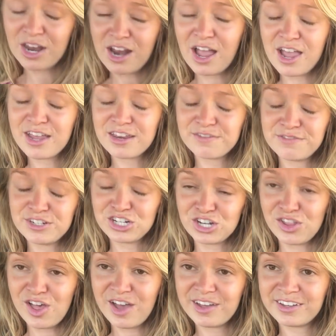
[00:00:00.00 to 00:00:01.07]
that I can fish
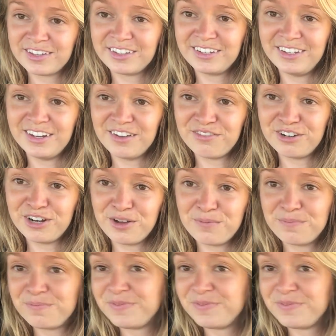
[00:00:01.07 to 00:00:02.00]
a lot. You never know.